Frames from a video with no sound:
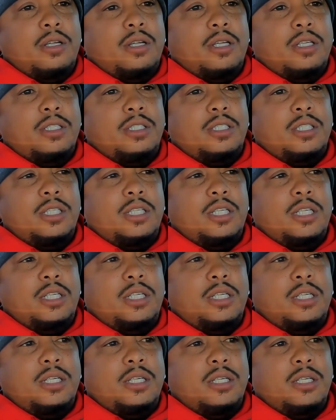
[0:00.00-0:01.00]
the
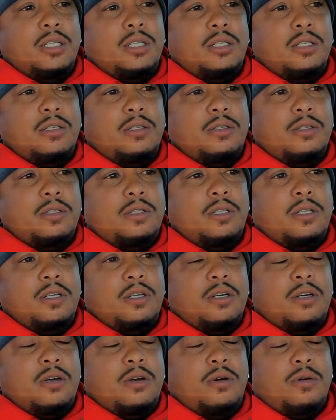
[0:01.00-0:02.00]

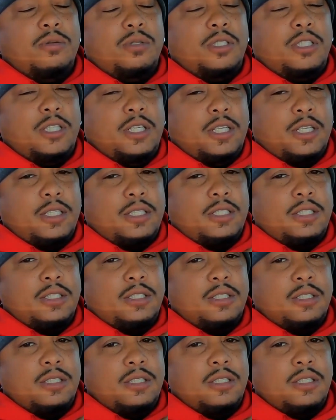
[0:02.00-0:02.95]
Z06,